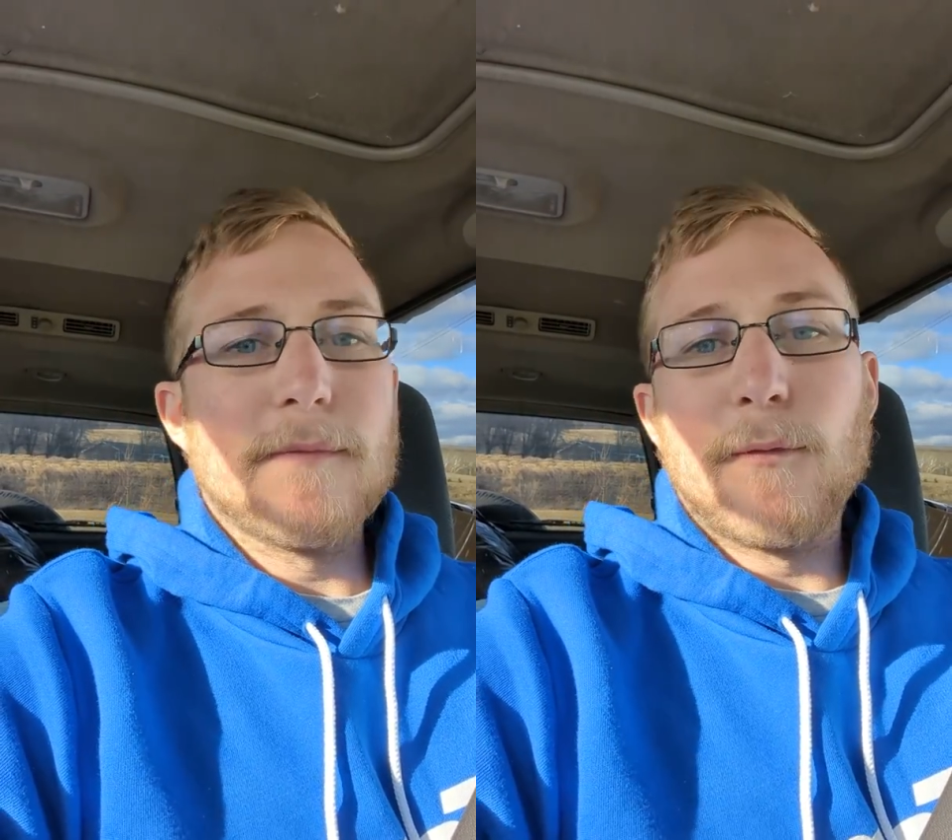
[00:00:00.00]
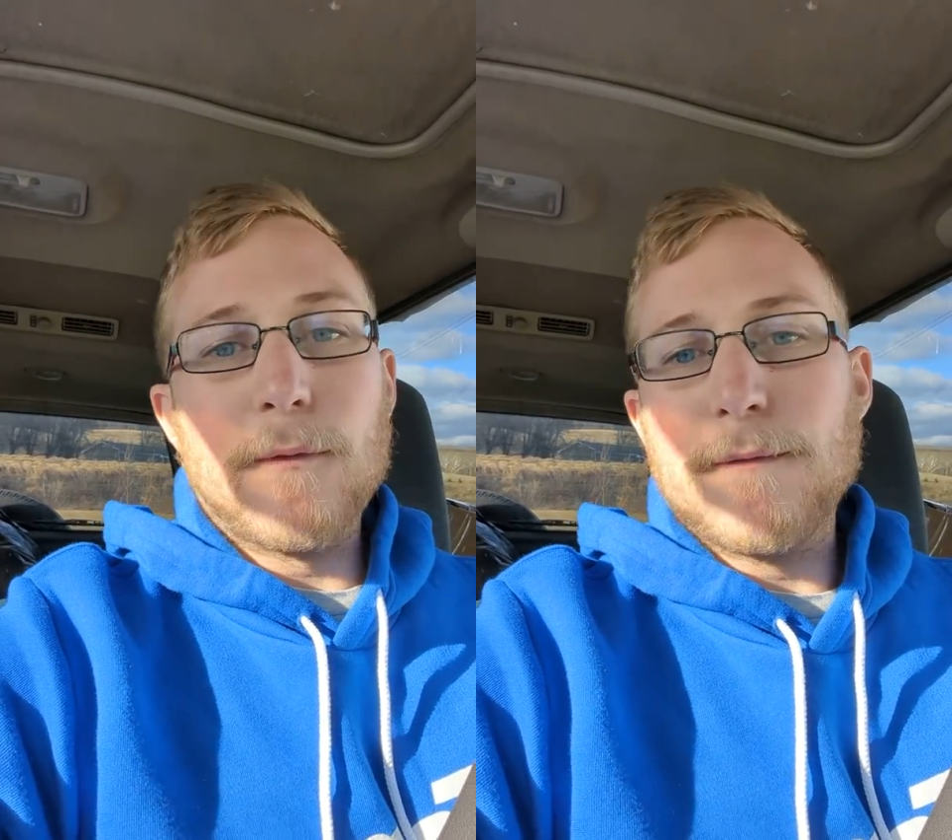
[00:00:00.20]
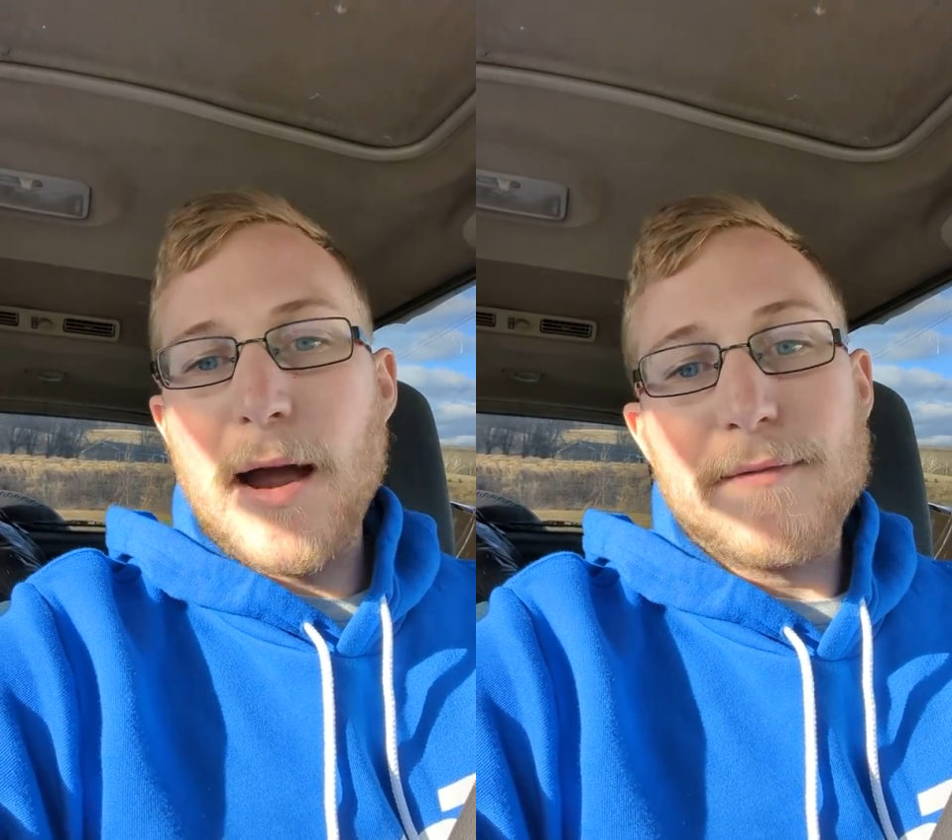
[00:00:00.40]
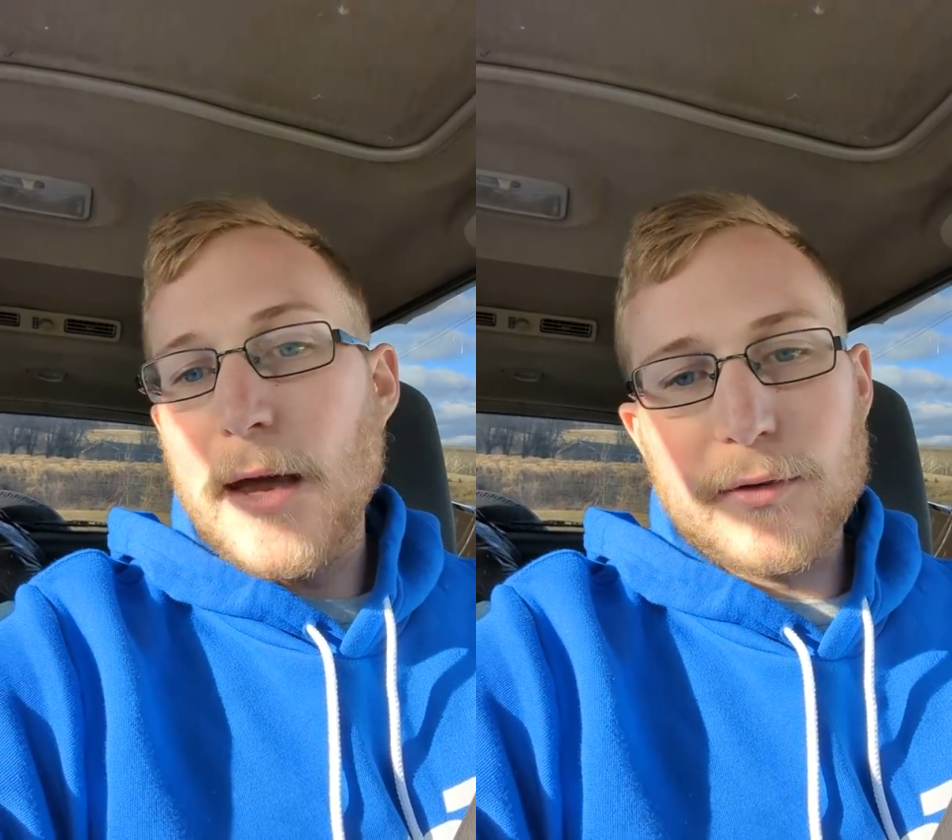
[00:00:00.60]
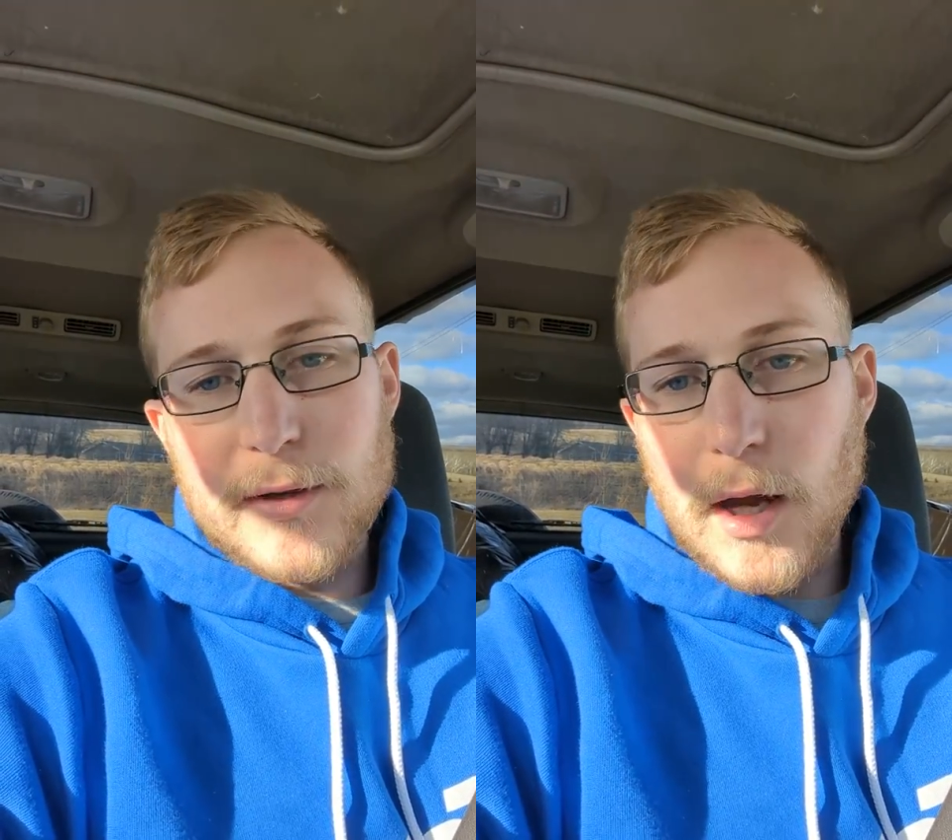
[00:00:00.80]

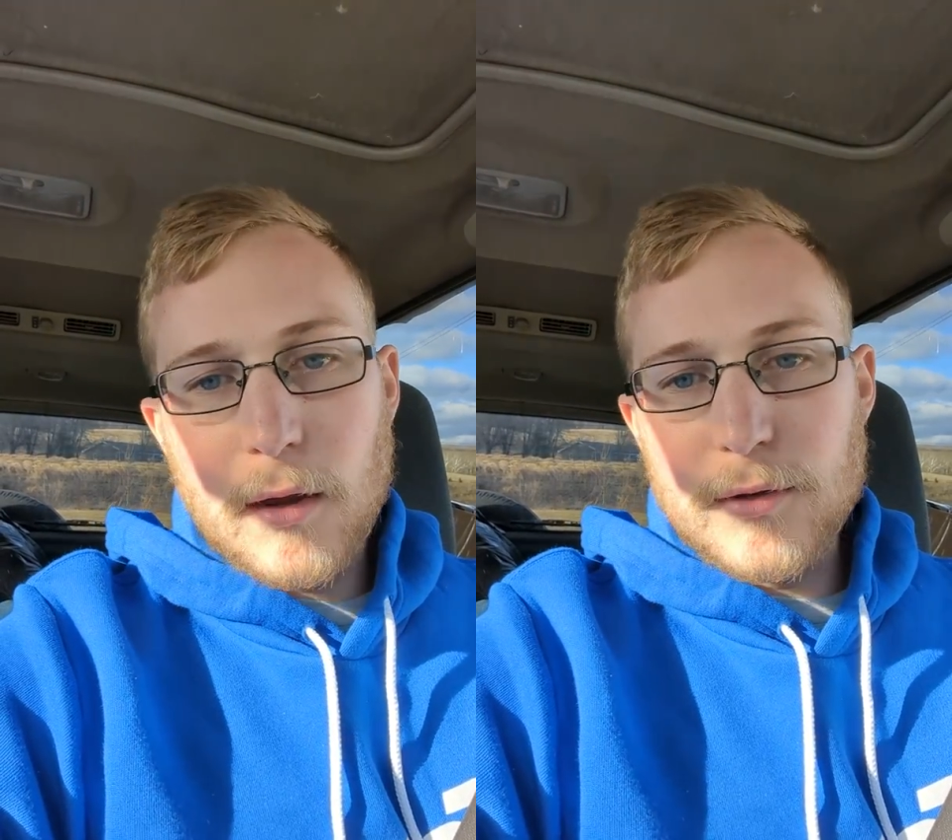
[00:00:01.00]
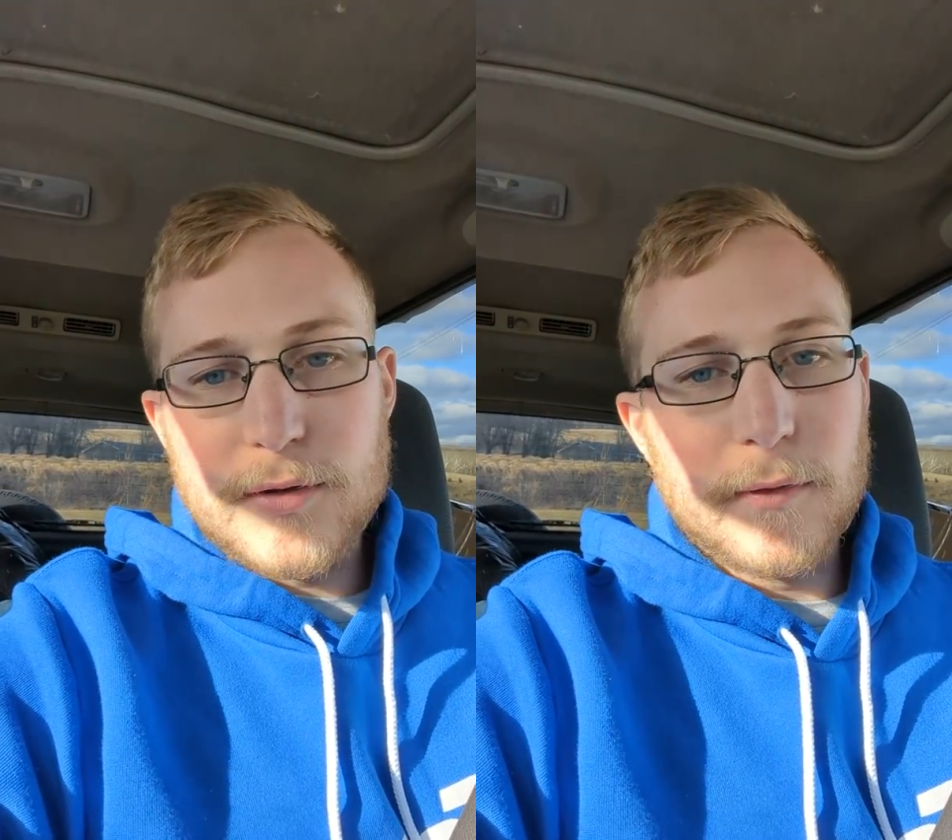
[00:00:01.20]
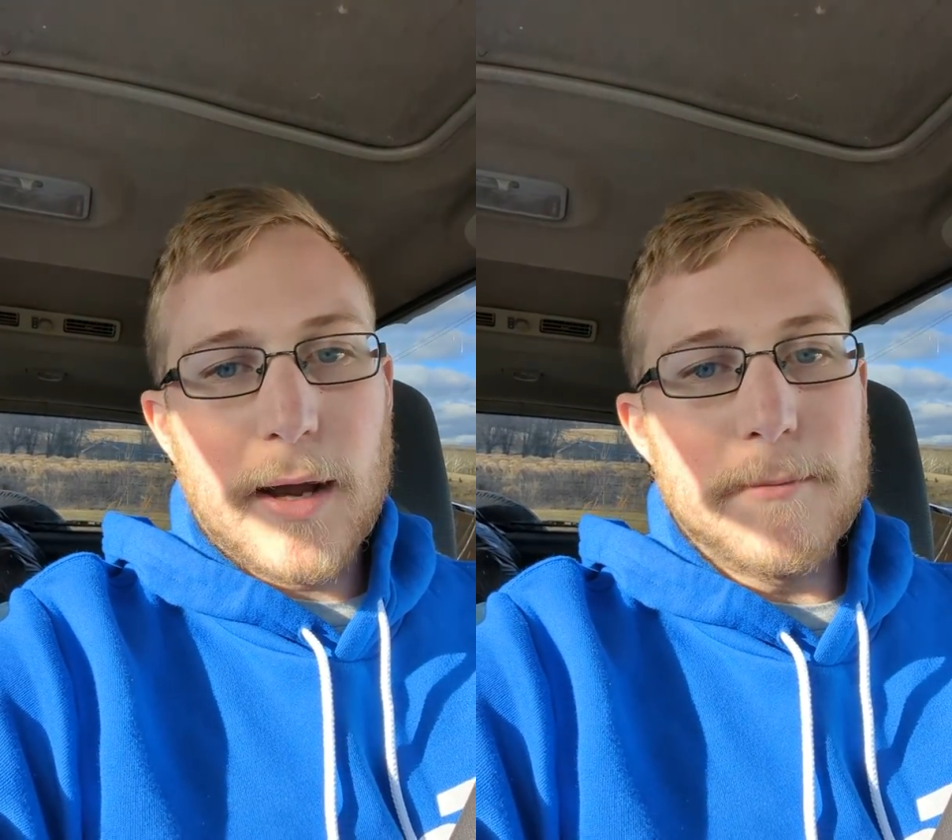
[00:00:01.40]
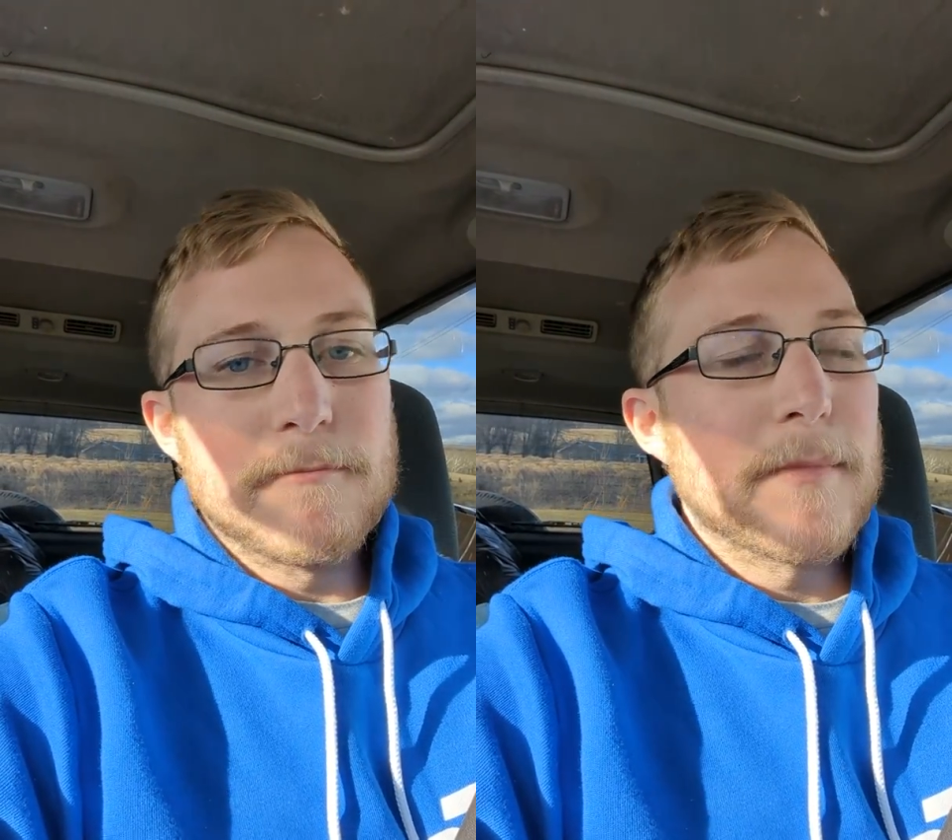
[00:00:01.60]
$5,000, right?